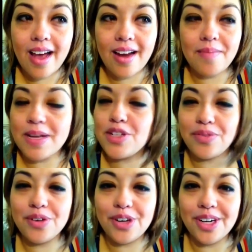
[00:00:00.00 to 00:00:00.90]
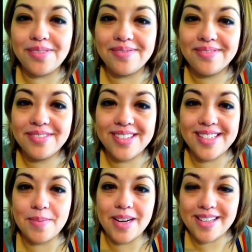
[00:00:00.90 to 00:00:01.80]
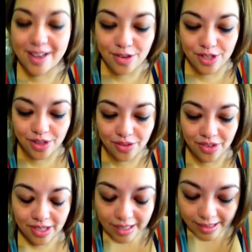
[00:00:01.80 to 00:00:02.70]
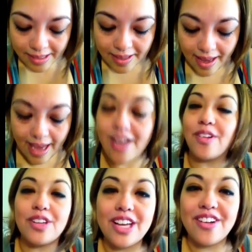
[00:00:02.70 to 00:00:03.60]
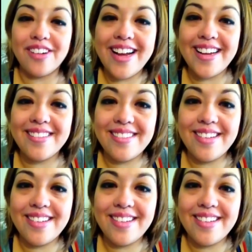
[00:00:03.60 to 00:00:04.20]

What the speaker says: And it makes you feel good when somebody tells you, hey, you're looking great.